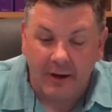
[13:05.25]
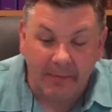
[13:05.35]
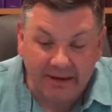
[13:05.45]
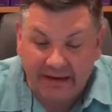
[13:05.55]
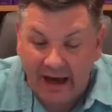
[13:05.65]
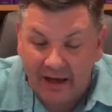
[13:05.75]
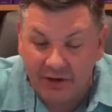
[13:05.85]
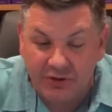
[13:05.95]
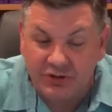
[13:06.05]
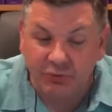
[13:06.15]
But God,
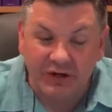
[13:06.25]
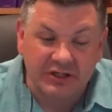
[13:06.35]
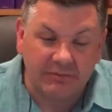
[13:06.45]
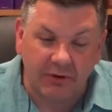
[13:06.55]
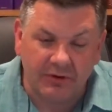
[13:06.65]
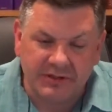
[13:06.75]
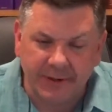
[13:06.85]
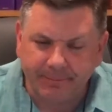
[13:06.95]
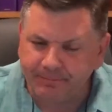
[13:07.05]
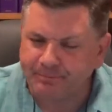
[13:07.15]
who is rich in mercy,